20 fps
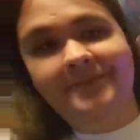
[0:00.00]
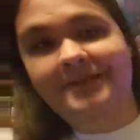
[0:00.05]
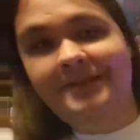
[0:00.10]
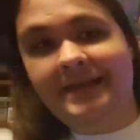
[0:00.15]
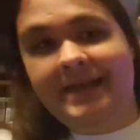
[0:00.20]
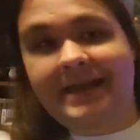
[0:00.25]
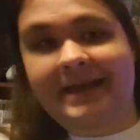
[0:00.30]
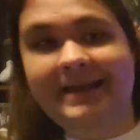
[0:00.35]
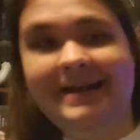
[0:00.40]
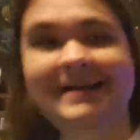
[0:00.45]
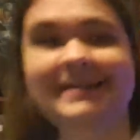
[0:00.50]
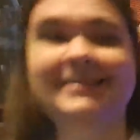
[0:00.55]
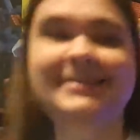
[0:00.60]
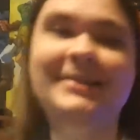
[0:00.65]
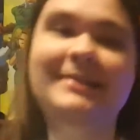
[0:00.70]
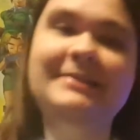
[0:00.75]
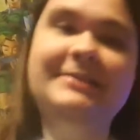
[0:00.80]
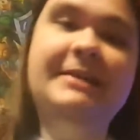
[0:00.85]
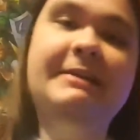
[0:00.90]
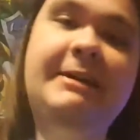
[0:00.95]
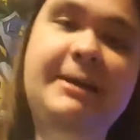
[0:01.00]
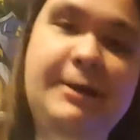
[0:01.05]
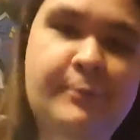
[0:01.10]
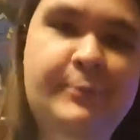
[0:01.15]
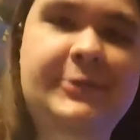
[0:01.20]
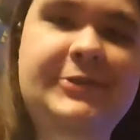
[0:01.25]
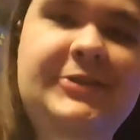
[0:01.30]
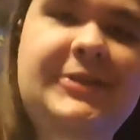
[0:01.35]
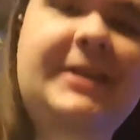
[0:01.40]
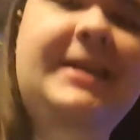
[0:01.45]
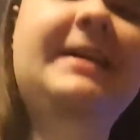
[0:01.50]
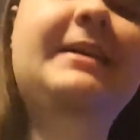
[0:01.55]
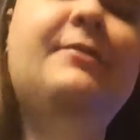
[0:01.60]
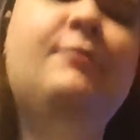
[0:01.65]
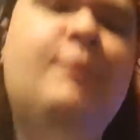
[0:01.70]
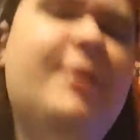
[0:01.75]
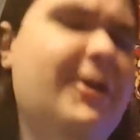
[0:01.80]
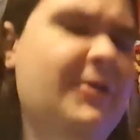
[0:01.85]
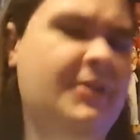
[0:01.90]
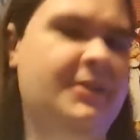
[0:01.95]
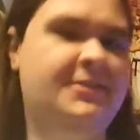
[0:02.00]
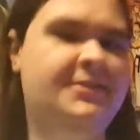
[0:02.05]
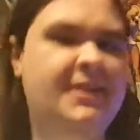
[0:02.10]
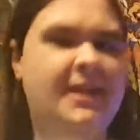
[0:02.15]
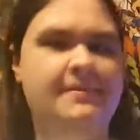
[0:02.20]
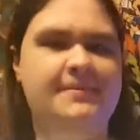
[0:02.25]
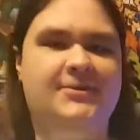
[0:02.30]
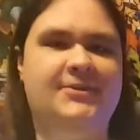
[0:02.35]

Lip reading: Hey guys, Jake here once again, wearing the same